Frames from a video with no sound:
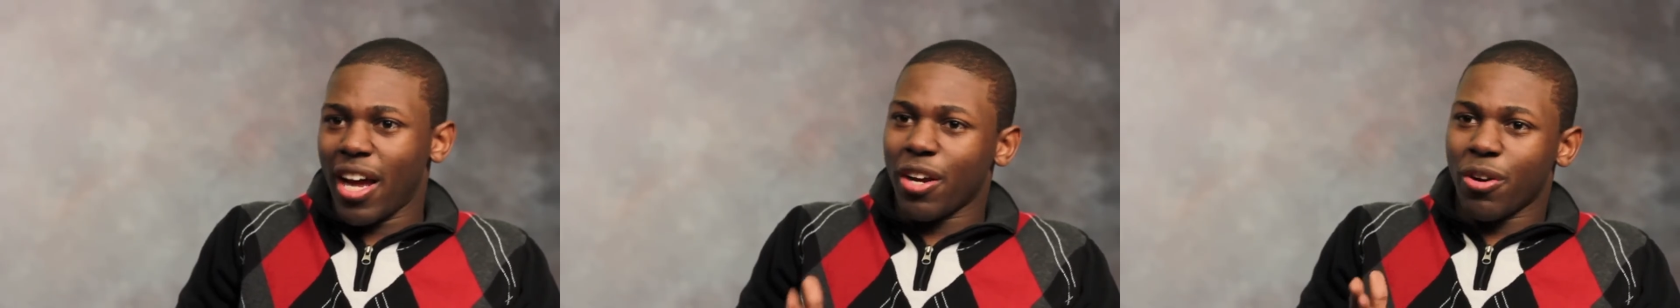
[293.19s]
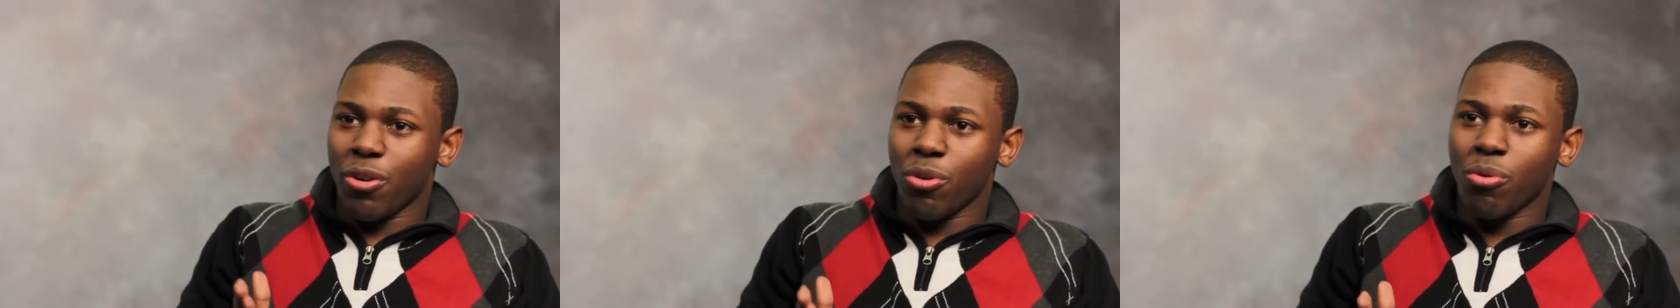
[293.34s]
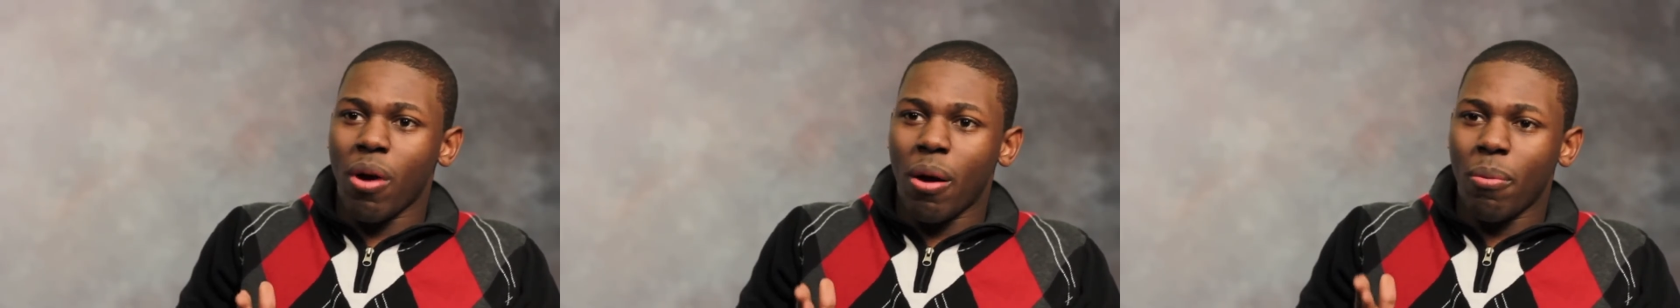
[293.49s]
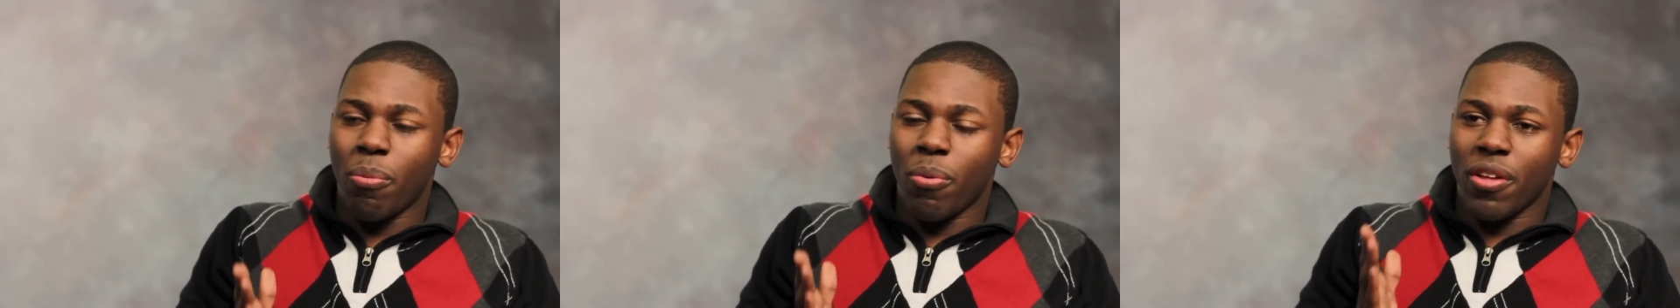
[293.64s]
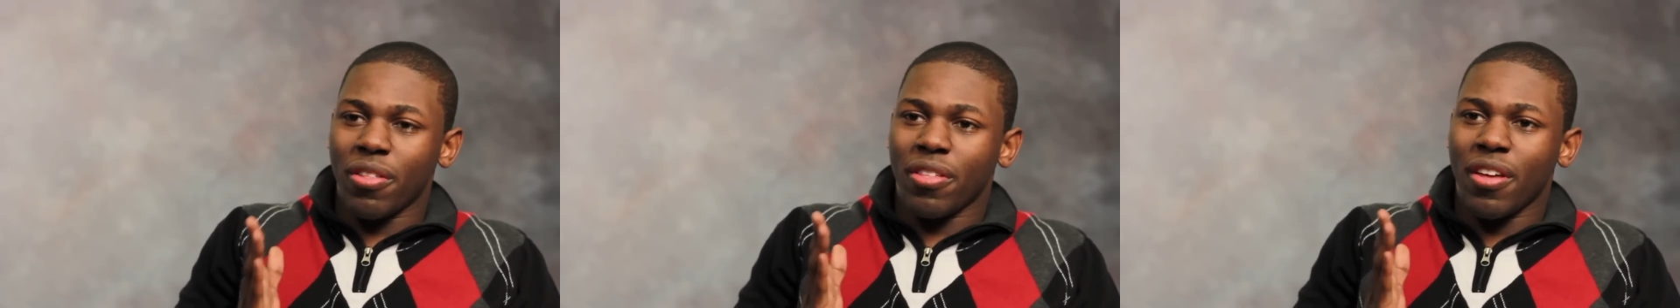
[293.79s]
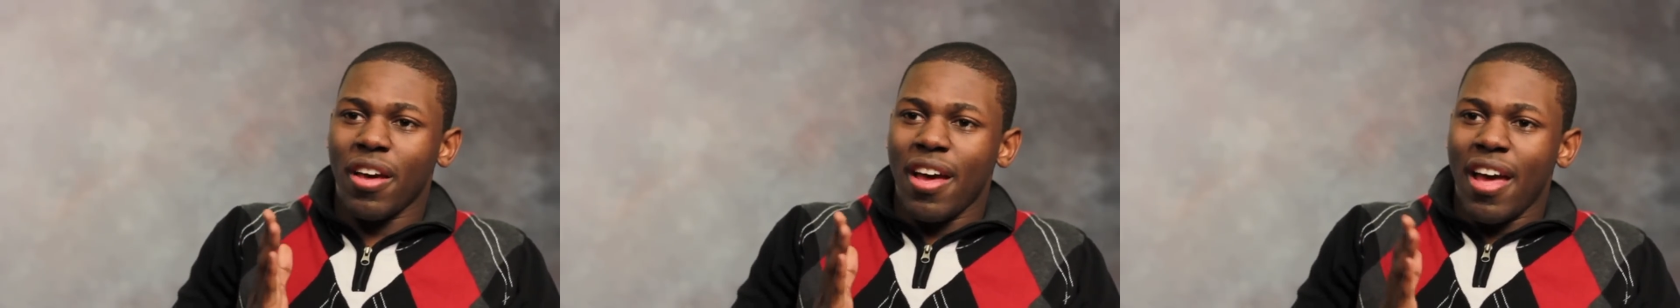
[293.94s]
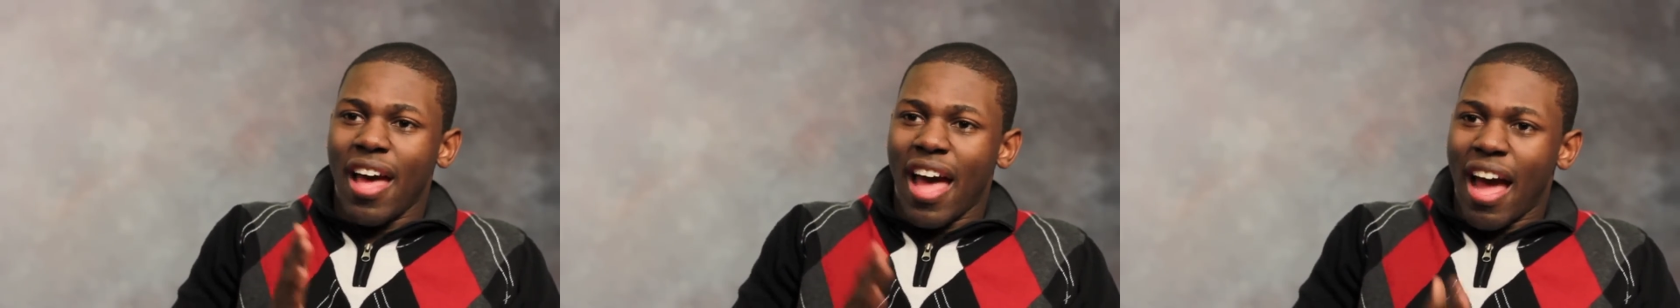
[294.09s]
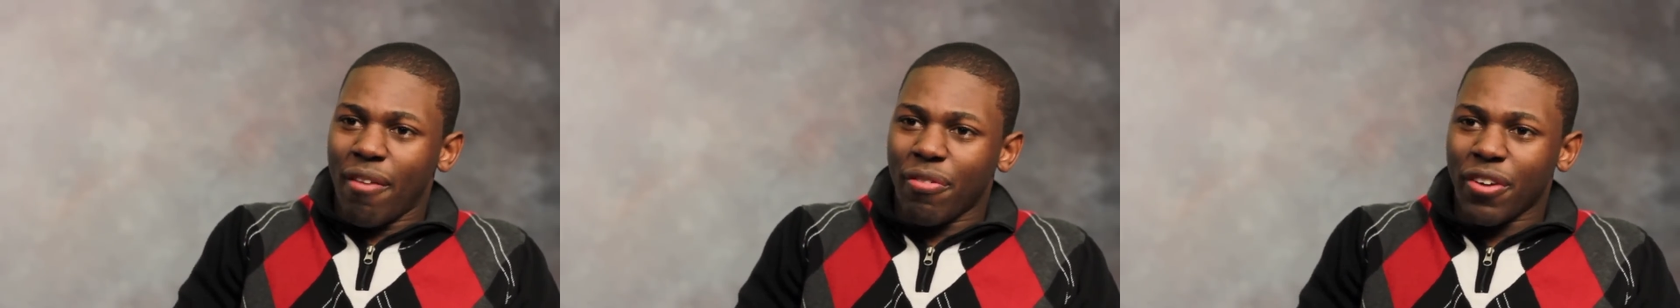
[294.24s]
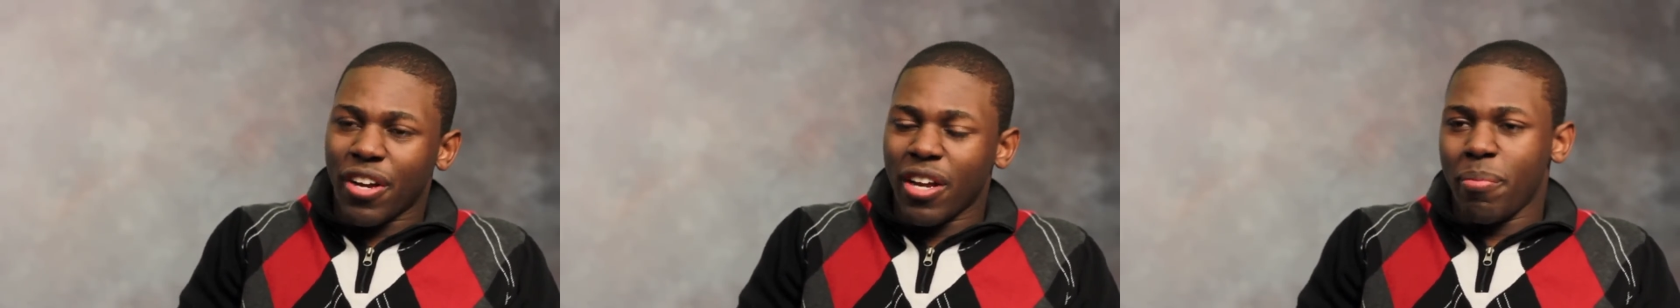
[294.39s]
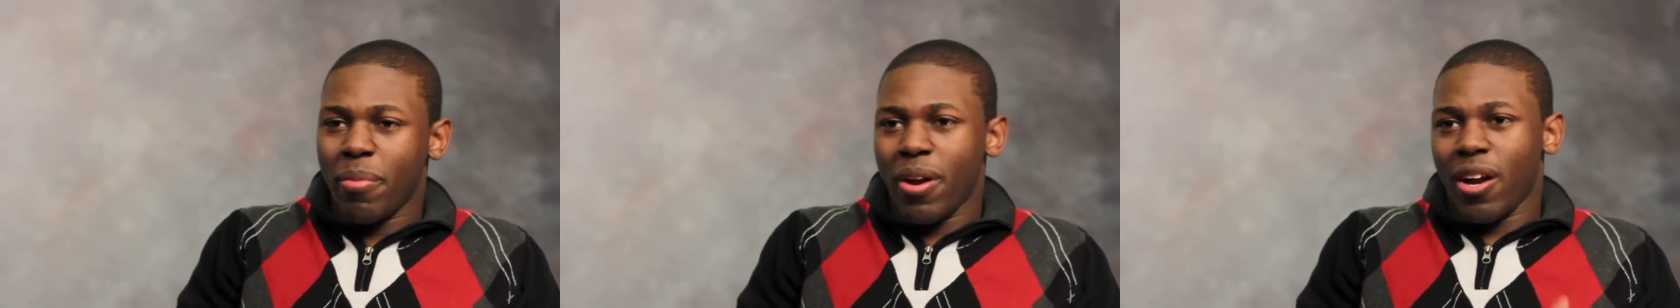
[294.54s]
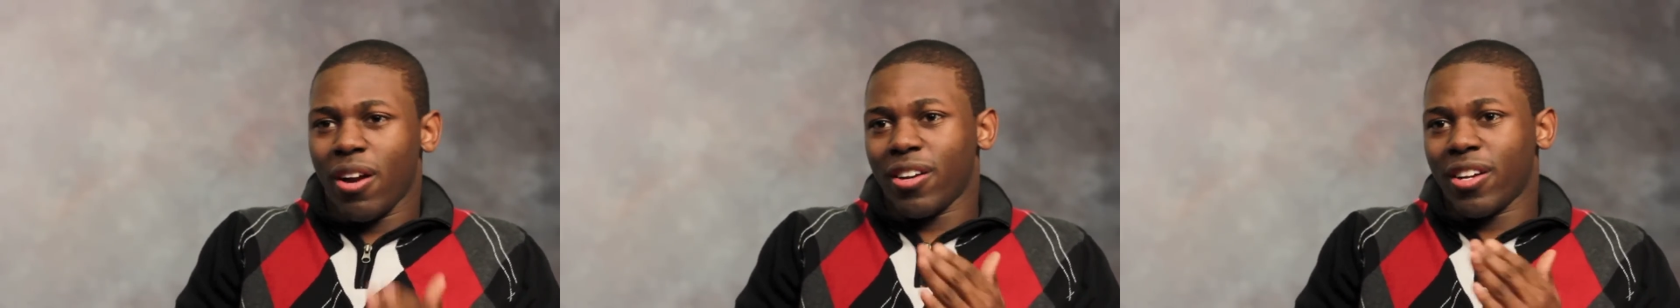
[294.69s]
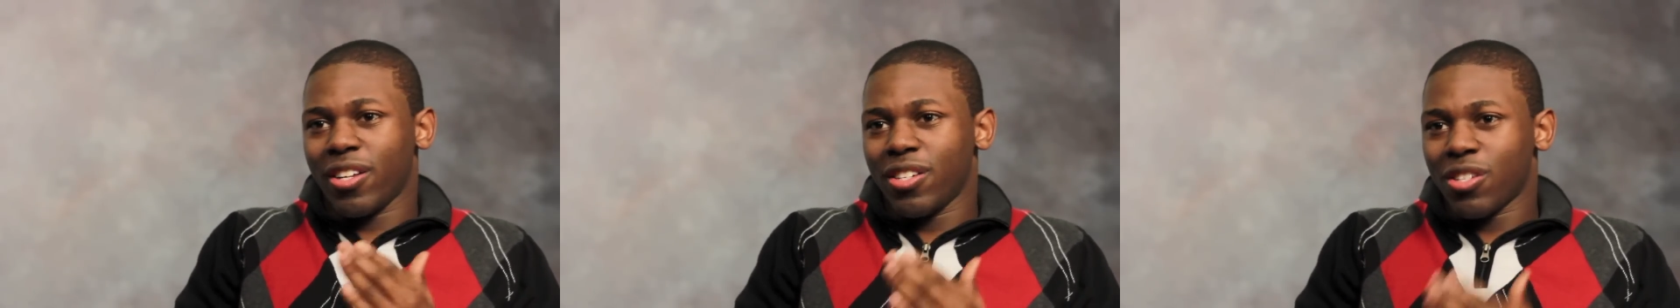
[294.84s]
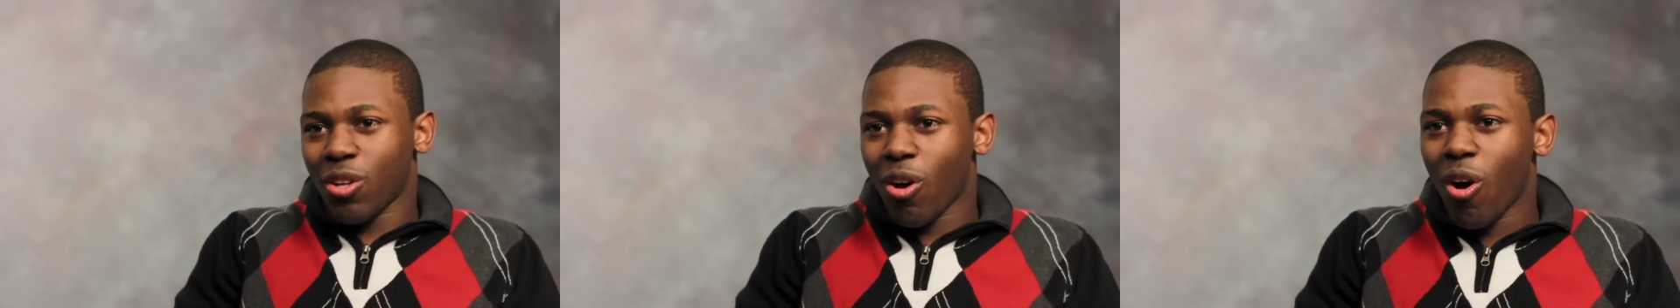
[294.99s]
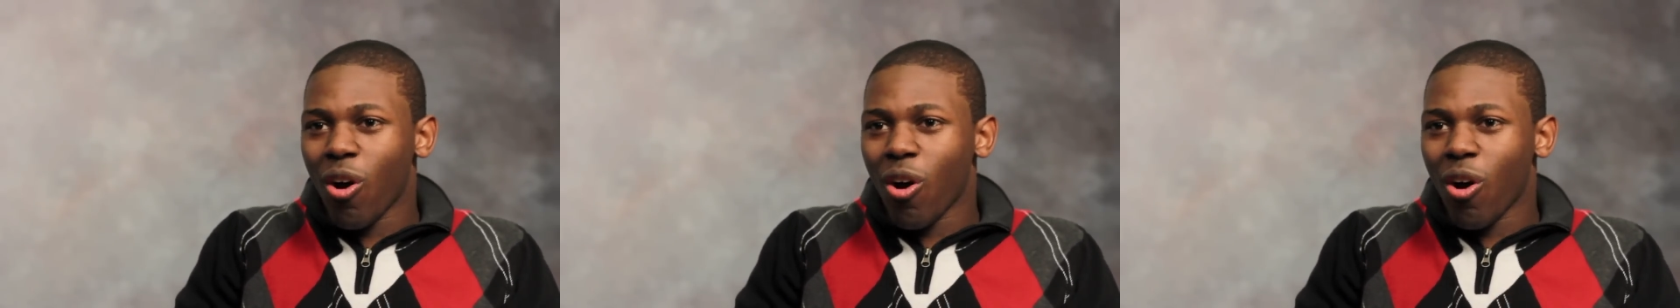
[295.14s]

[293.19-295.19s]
I grew up with African Americans,